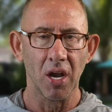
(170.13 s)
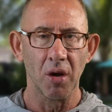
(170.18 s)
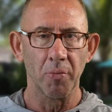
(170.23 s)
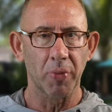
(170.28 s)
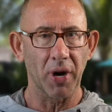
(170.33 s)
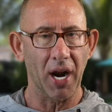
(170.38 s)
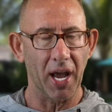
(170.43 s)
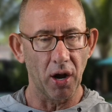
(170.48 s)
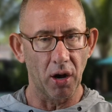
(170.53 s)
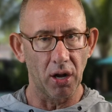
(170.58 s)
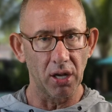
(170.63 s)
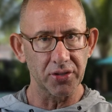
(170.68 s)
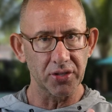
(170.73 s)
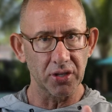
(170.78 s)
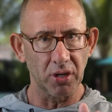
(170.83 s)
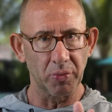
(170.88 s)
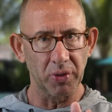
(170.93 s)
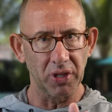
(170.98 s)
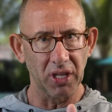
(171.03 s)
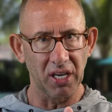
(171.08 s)
But I
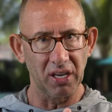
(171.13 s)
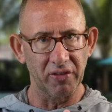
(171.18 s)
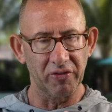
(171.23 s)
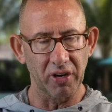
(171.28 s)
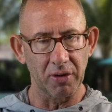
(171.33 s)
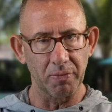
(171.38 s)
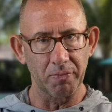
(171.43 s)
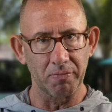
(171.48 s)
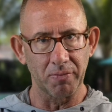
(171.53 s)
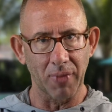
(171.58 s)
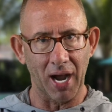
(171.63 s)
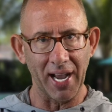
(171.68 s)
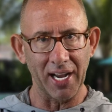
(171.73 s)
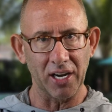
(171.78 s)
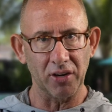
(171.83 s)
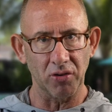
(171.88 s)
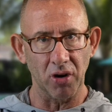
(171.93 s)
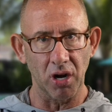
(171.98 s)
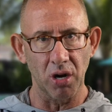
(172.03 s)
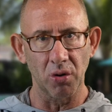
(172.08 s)
also believe in
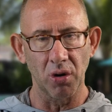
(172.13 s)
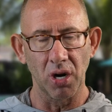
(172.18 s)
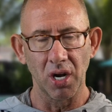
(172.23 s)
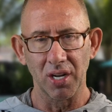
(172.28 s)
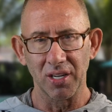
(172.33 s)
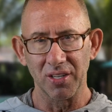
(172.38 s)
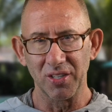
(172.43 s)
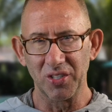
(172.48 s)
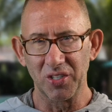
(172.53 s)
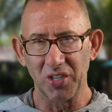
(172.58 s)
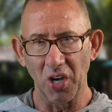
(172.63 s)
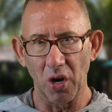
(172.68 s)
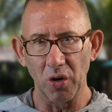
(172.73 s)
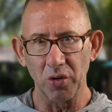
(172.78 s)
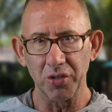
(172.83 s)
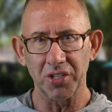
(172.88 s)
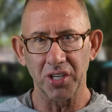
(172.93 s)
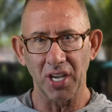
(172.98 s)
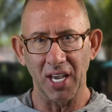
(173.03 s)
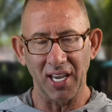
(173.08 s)

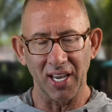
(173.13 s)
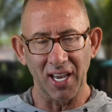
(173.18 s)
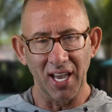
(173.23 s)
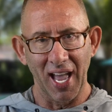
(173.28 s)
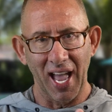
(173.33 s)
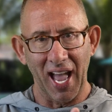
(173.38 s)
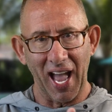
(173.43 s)
micro-dosing